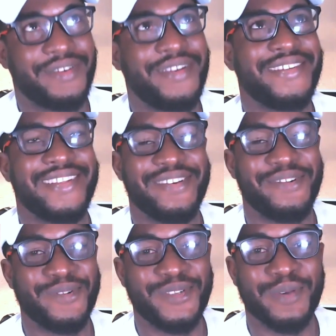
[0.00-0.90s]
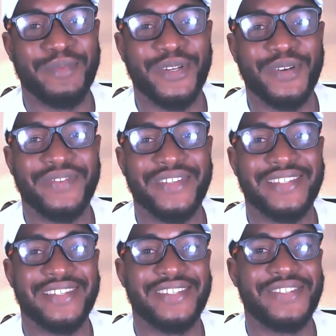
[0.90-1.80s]
the whole topic of
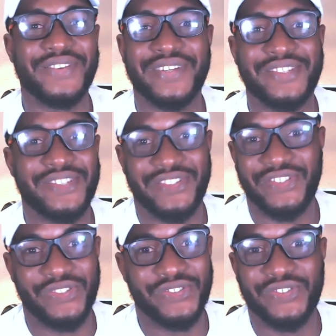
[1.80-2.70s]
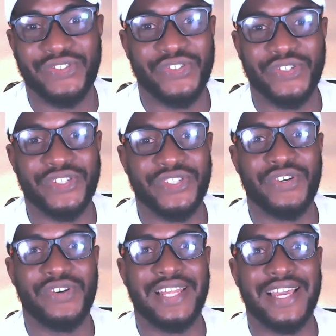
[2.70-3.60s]
this is you shouldn't trust
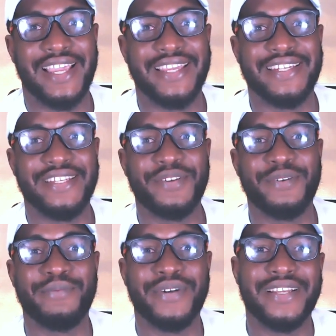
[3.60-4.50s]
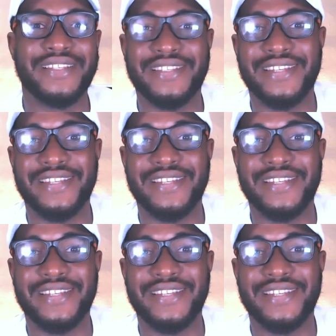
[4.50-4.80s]
caller ID numbers.